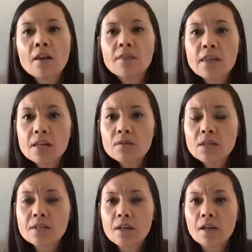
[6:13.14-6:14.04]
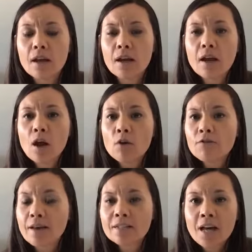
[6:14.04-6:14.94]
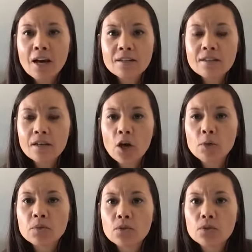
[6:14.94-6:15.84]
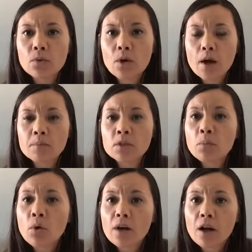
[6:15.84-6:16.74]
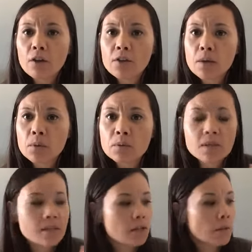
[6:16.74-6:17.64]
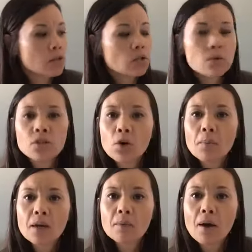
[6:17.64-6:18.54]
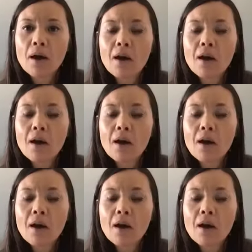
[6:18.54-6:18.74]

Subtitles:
Thiis is a fantastic, helps to support a healthy immune system, and so does copaiba.